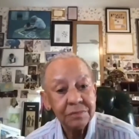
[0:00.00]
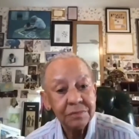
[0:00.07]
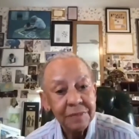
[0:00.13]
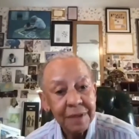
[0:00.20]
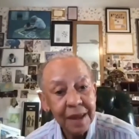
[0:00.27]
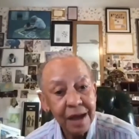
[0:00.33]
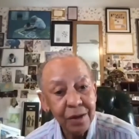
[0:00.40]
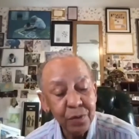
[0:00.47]

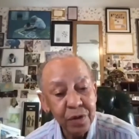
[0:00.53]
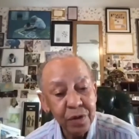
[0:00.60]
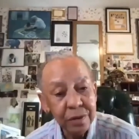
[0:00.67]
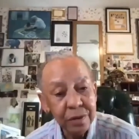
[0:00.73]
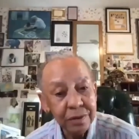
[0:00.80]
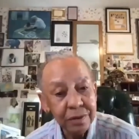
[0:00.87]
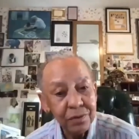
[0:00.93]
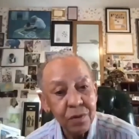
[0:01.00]
I don't want to
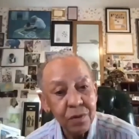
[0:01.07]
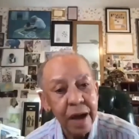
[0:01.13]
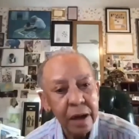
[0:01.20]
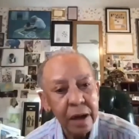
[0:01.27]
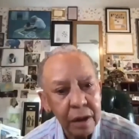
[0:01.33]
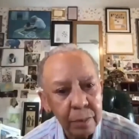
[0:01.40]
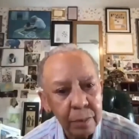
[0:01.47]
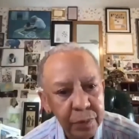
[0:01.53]

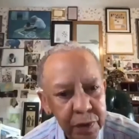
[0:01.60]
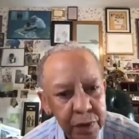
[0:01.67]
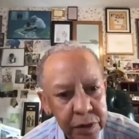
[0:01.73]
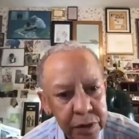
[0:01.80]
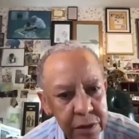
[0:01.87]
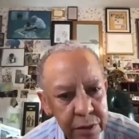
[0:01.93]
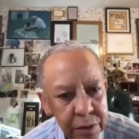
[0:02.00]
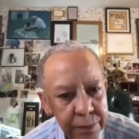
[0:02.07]
ride up with
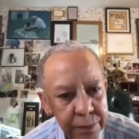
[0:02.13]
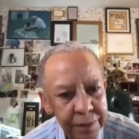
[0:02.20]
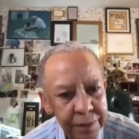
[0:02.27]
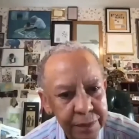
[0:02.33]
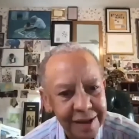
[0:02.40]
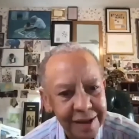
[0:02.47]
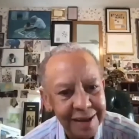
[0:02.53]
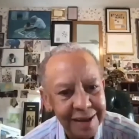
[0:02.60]
you.
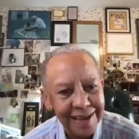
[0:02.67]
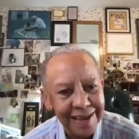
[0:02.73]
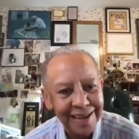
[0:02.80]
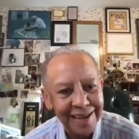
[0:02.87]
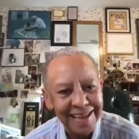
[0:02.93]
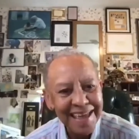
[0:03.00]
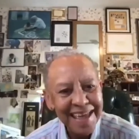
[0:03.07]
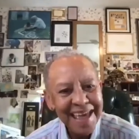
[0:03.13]

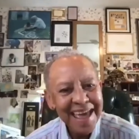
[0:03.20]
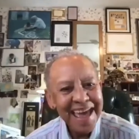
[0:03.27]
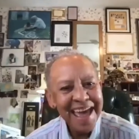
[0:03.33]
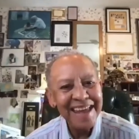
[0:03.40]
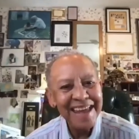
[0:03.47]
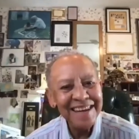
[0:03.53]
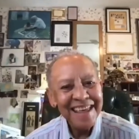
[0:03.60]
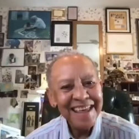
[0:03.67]

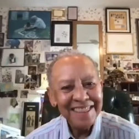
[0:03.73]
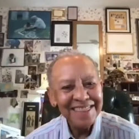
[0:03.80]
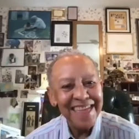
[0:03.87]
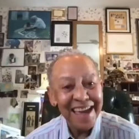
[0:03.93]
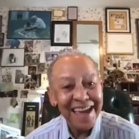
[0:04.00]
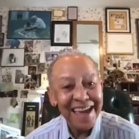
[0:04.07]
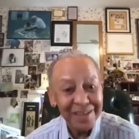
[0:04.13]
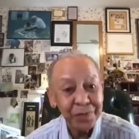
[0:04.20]
And
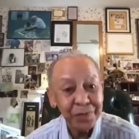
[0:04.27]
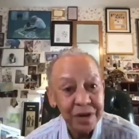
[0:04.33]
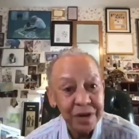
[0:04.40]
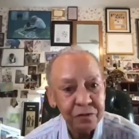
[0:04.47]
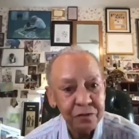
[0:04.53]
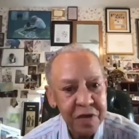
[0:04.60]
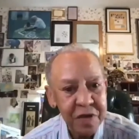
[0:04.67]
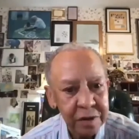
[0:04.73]
that's what it
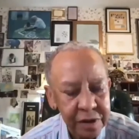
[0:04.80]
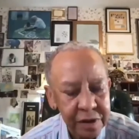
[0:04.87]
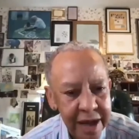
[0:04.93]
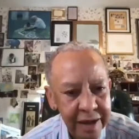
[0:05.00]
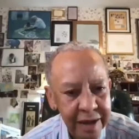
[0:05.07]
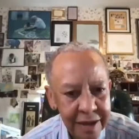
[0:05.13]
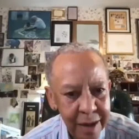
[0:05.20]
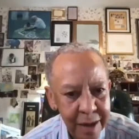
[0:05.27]
feels
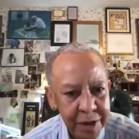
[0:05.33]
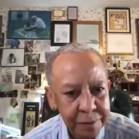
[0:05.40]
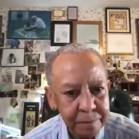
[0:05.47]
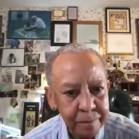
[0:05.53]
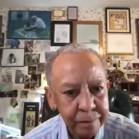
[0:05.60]
like, damn it.